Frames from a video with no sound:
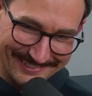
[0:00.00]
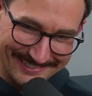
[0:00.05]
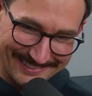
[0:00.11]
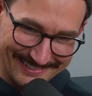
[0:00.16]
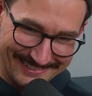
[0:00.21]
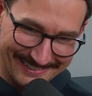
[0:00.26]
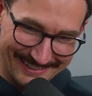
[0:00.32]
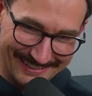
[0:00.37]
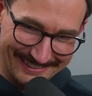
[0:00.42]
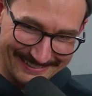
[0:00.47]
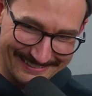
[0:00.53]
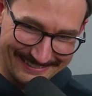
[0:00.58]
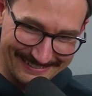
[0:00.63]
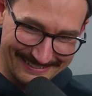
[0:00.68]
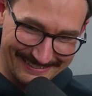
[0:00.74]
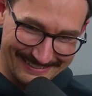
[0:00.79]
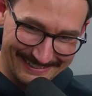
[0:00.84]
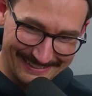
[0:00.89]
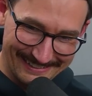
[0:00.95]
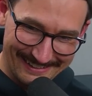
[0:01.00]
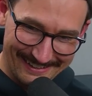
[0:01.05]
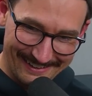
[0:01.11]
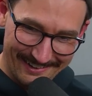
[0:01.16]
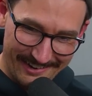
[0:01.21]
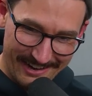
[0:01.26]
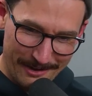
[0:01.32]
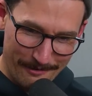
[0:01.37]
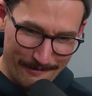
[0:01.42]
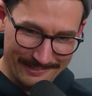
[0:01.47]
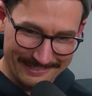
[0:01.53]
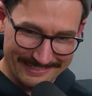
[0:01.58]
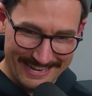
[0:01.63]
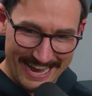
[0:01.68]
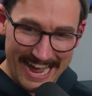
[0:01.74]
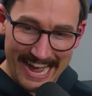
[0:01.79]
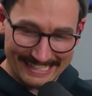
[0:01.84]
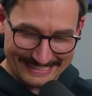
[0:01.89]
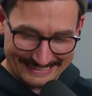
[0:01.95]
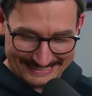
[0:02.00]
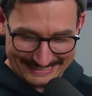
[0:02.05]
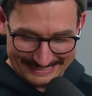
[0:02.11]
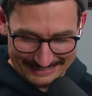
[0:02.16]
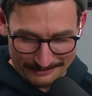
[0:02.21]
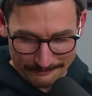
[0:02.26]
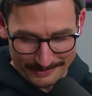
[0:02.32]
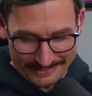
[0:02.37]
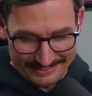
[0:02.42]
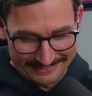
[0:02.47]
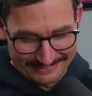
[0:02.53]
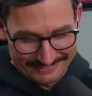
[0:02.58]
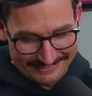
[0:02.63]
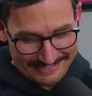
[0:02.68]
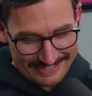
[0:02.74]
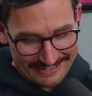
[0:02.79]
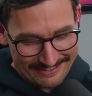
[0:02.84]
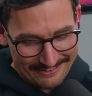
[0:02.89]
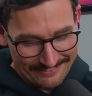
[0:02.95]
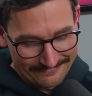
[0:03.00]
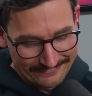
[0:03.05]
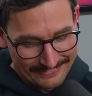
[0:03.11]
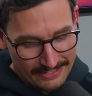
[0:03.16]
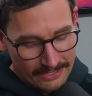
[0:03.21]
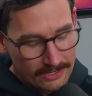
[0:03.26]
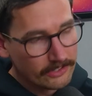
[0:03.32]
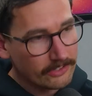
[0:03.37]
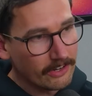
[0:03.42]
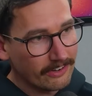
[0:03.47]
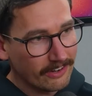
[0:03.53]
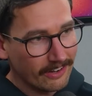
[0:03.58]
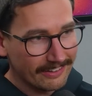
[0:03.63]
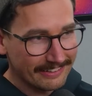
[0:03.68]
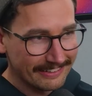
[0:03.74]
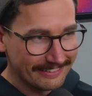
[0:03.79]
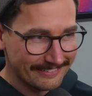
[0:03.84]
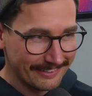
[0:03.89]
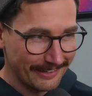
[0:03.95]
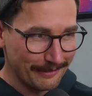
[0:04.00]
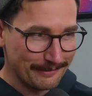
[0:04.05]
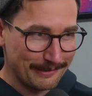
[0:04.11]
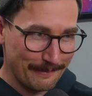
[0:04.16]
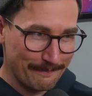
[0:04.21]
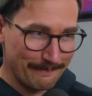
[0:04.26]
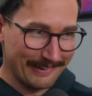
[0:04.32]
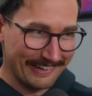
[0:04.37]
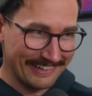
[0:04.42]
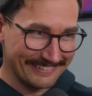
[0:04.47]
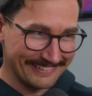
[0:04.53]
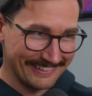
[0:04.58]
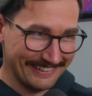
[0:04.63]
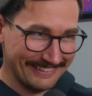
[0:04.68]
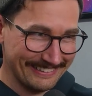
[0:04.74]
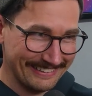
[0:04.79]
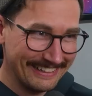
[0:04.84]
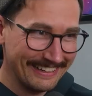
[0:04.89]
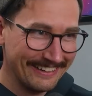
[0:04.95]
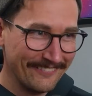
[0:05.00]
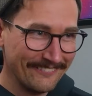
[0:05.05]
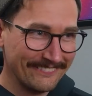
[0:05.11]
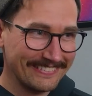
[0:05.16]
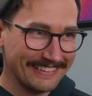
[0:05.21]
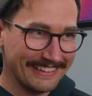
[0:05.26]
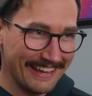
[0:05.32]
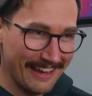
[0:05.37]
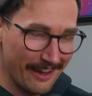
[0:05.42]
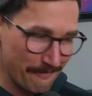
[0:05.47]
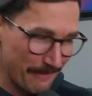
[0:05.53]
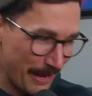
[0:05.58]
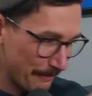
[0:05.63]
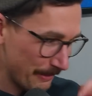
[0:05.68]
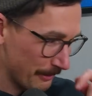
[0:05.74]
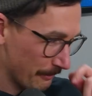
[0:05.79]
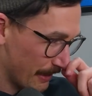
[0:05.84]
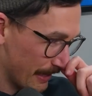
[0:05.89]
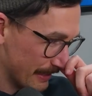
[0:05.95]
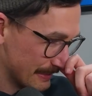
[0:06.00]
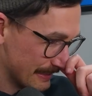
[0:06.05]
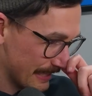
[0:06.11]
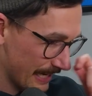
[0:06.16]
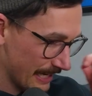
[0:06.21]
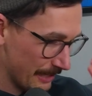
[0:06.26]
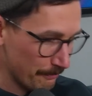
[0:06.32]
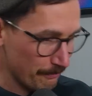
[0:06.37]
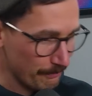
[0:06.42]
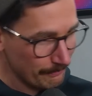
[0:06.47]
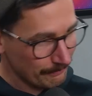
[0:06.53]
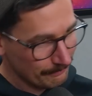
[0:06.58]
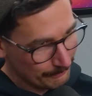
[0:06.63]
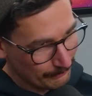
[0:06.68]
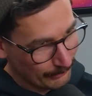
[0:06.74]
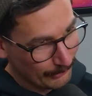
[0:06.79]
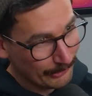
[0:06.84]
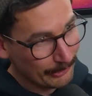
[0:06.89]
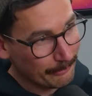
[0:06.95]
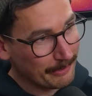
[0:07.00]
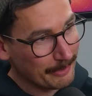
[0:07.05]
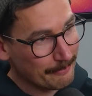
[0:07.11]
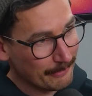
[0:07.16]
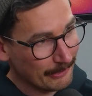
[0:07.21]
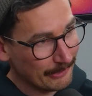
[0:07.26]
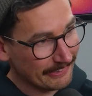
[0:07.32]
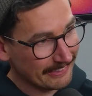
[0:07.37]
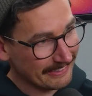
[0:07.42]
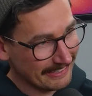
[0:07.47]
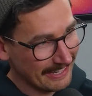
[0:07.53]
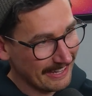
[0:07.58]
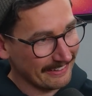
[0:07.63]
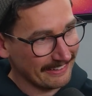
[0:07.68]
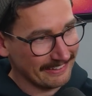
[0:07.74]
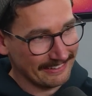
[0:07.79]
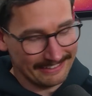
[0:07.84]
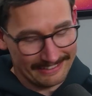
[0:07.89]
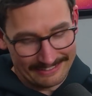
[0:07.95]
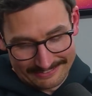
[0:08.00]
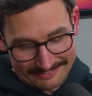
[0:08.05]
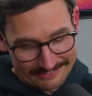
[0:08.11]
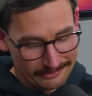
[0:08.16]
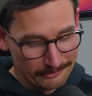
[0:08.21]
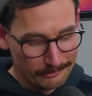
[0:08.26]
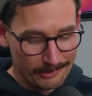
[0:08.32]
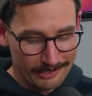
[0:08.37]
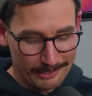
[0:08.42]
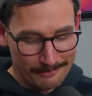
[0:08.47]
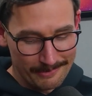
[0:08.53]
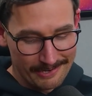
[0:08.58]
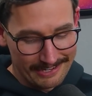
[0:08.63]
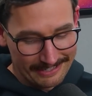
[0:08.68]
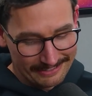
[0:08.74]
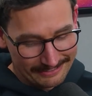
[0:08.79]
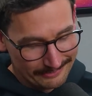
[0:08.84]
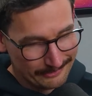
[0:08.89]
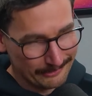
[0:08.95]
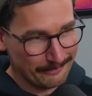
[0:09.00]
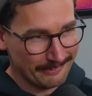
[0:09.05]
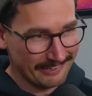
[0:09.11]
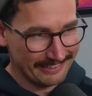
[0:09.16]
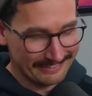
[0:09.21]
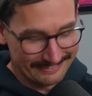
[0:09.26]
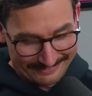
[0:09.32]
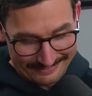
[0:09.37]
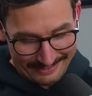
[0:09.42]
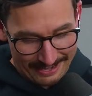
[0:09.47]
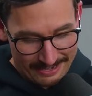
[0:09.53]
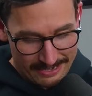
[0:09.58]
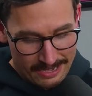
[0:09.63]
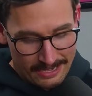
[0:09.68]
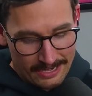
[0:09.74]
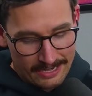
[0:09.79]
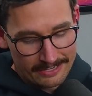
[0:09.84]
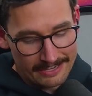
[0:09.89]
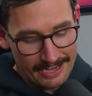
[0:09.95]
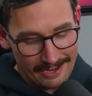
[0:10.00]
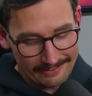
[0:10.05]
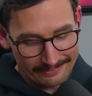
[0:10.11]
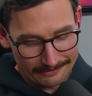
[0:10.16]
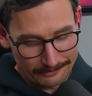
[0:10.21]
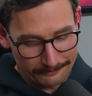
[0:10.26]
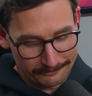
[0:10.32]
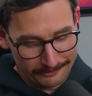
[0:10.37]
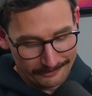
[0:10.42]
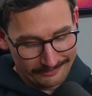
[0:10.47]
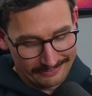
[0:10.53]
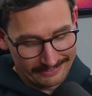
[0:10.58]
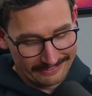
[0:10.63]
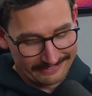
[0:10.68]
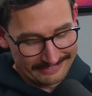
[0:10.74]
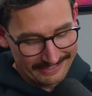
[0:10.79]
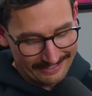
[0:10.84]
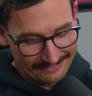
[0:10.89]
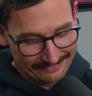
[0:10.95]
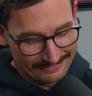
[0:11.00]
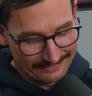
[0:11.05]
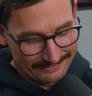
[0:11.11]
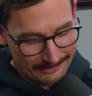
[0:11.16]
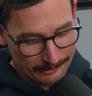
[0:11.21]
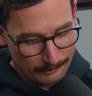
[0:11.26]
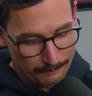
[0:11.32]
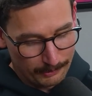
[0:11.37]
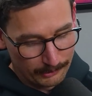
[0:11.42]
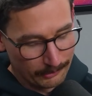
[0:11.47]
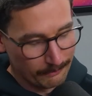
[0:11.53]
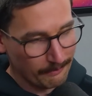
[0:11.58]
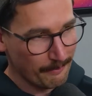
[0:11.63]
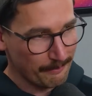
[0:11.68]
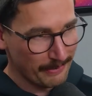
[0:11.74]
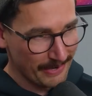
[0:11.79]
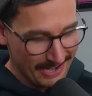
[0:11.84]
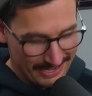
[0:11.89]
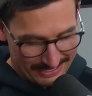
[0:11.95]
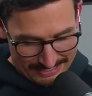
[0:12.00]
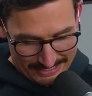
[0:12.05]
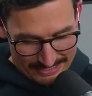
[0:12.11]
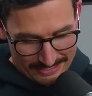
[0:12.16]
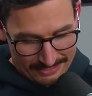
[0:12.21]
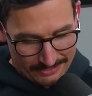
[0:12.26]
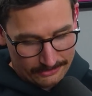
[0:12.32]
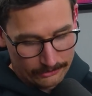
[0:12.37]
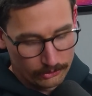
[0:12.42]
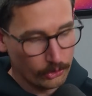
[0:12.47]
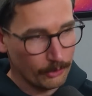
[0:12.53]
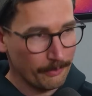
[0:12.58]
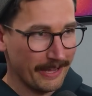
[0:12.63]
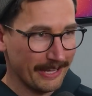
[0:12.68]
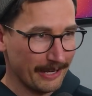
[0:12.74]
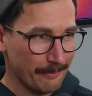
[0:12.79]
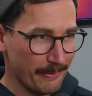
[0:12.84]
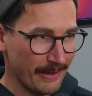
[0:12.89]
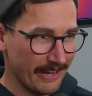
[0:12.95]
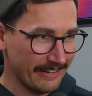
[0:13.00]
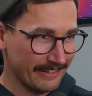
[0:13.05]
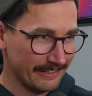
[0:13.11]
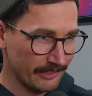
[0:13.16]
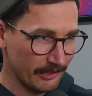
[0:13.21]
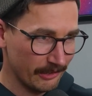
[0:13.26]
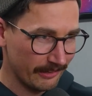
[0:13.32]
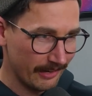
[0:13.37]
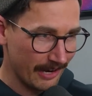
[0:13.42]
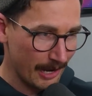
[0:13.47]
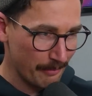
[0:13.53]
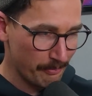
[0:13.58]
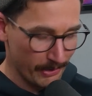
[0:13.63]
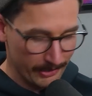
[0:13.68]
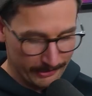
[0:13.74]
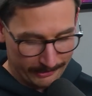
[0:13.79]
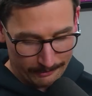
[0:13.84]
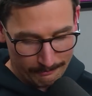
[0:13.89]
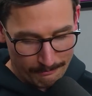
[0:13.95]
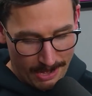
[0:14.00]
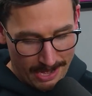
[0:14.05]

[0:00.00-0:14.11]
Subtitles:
was just, you know, it was hot because not hot in terms of pressure. Now, maybe one team brought a bit more than the other. Who am I to say? Now, there's a few things out of this. Let's pull them apart. 2 meter Peter, your eye poking